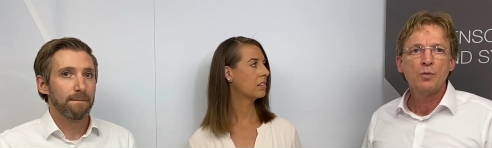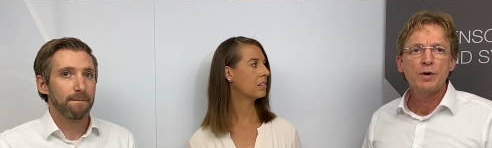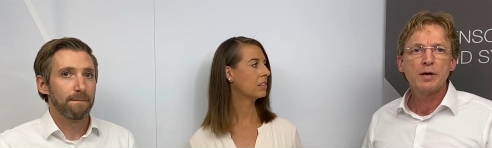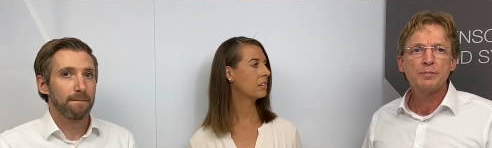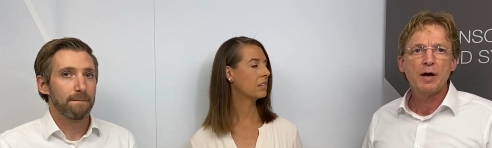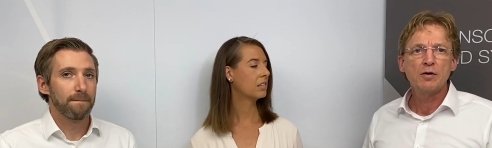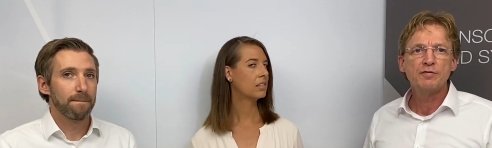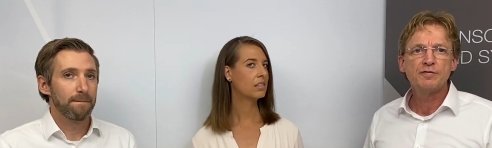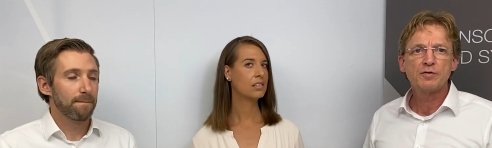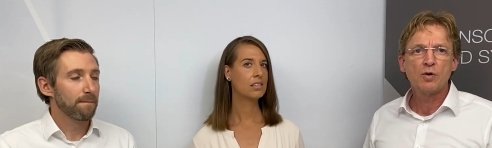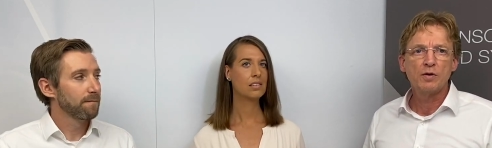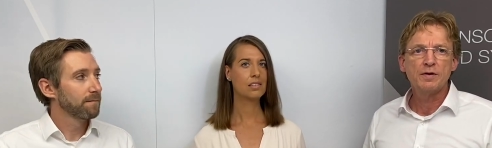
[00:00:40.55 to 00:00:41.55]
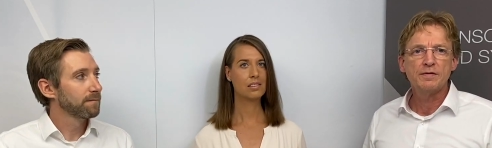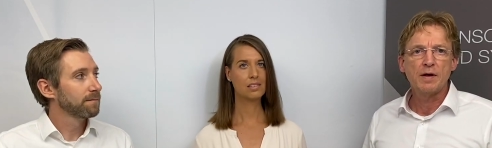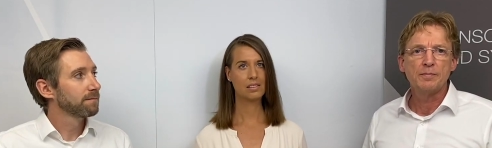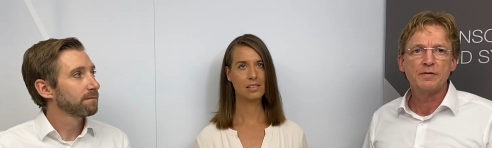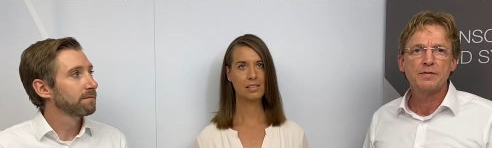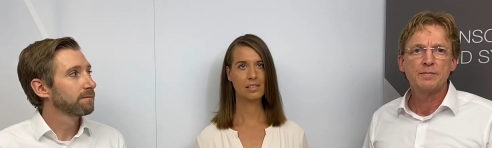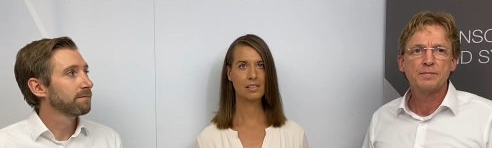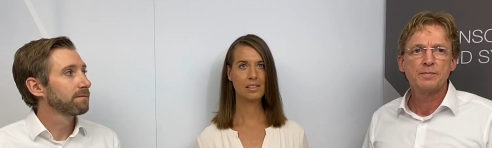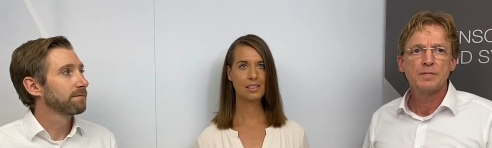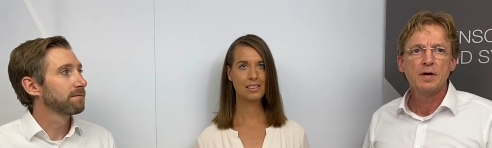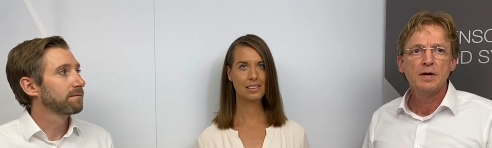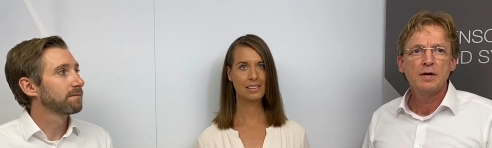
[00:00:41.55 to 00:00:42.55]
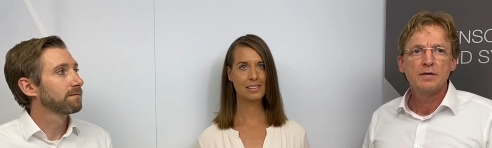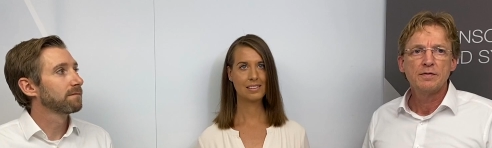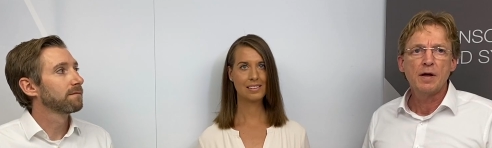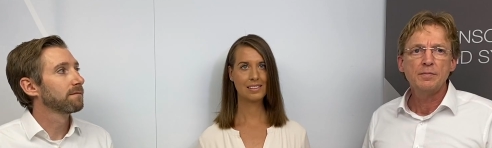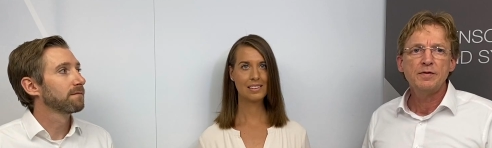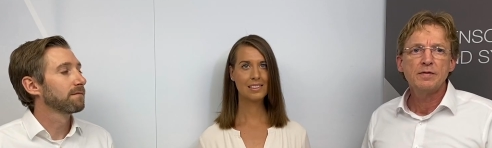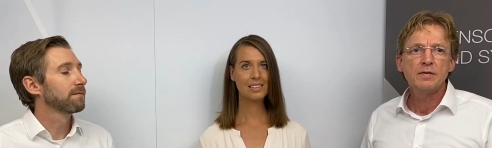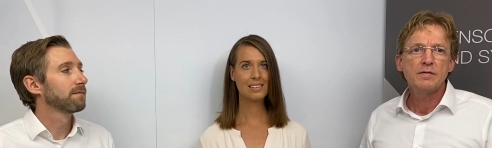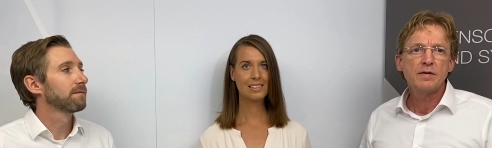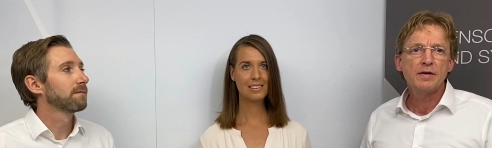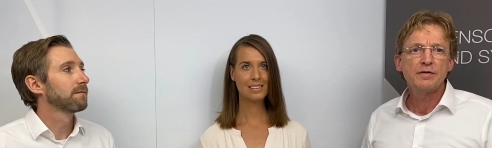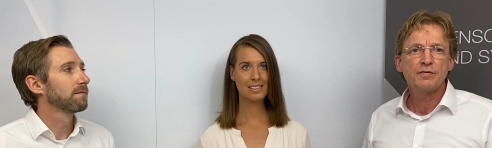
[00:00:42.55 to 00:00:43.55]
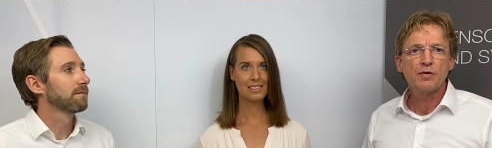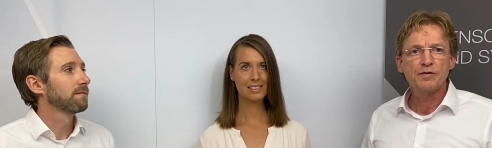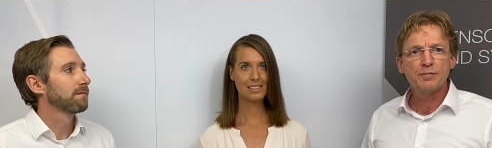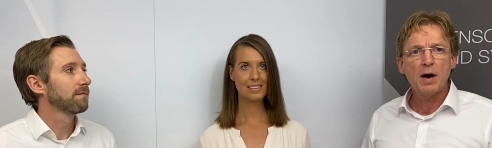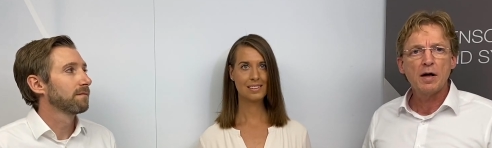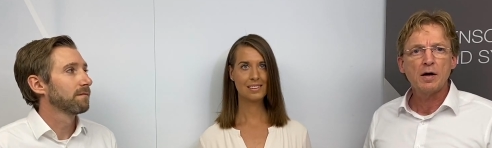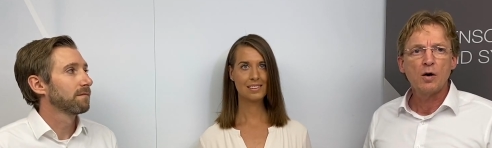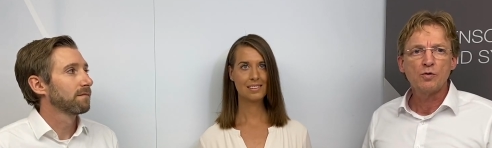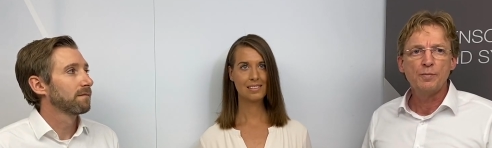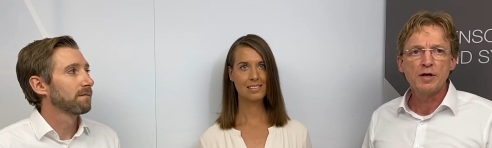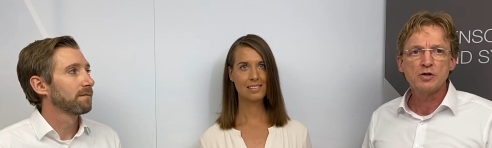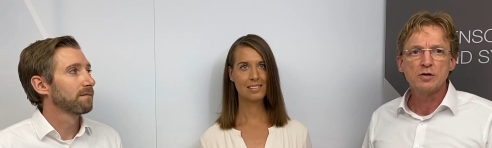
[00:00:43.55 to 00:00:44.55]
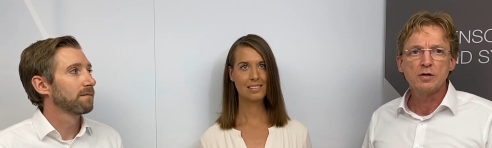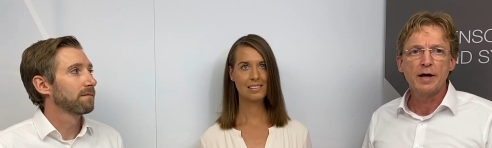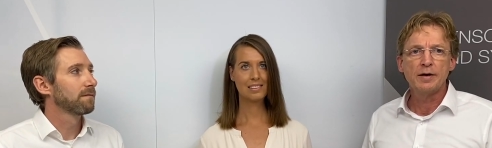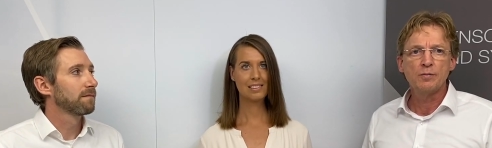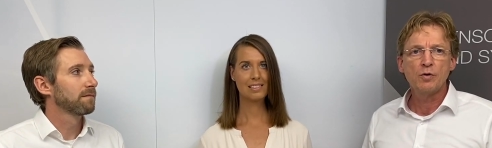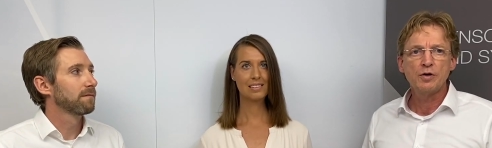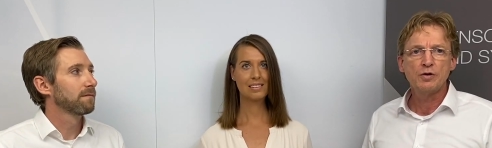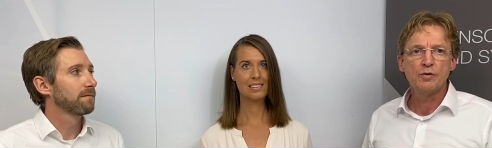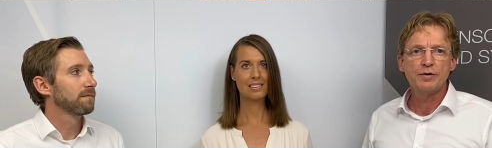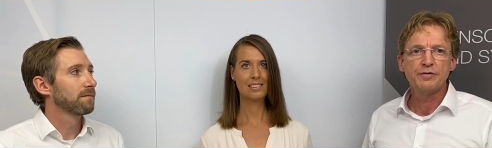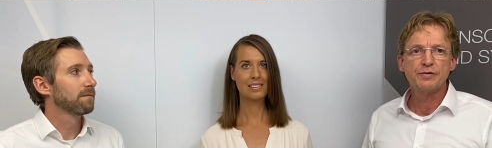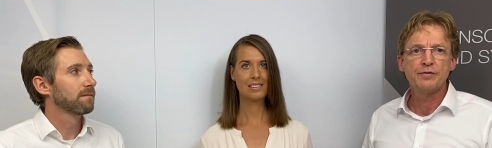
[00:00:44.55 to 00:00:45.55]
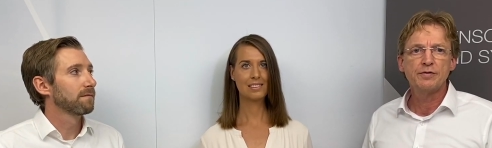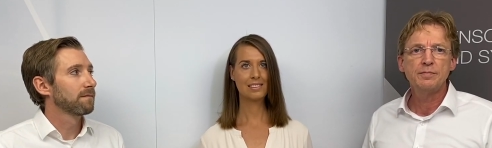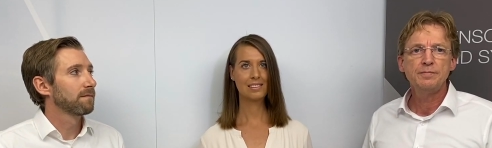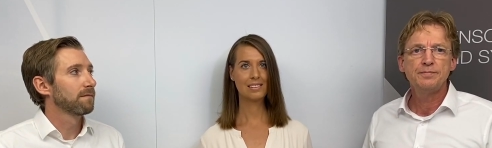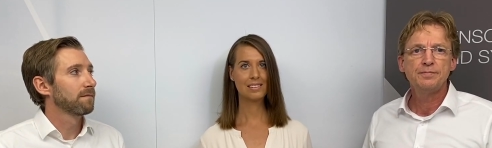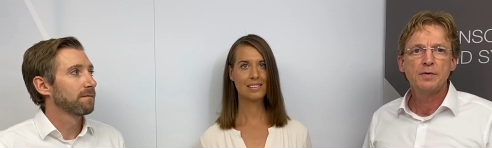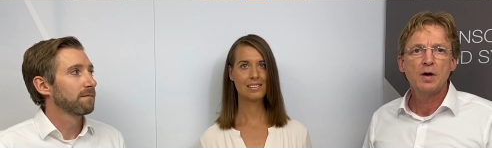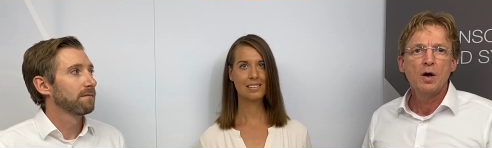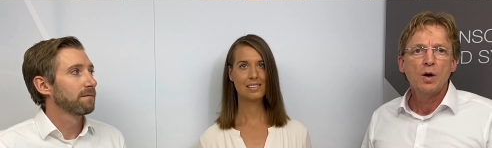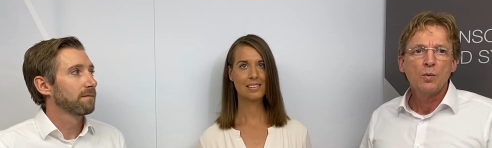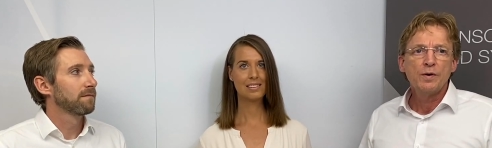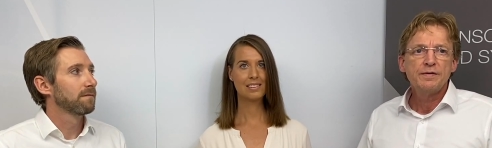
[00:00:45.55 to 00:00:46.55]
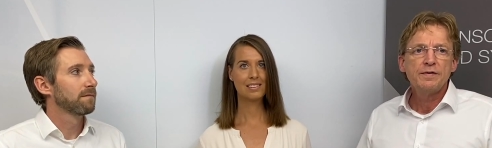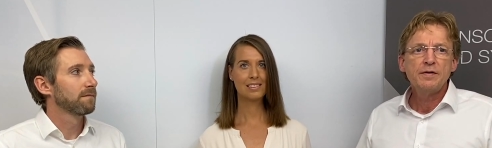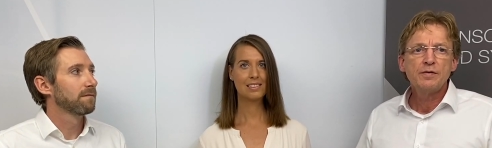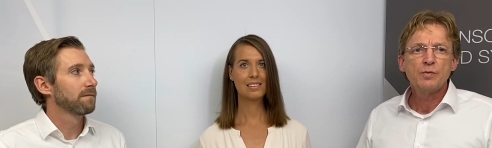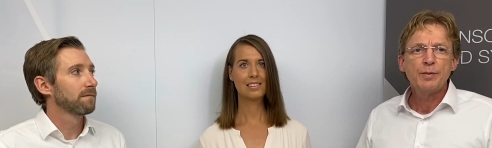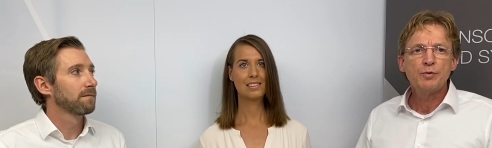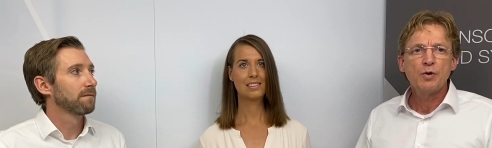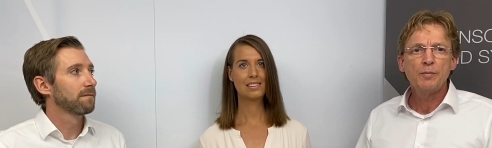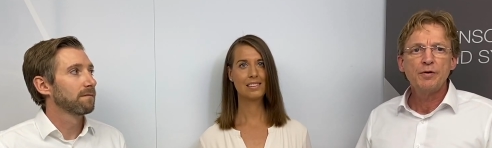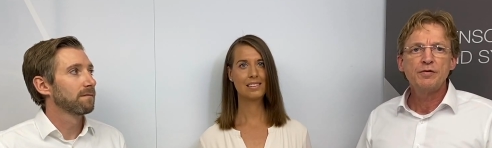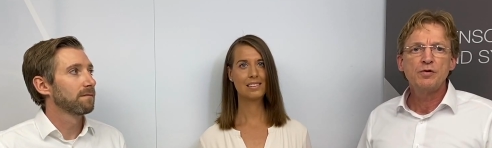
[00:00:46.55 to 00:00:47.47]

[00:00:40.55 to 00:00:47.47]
Speaker 1: We at Balluff call it SAMS. SAMS stands for Smart Automation and Monitoring System. With this, we promise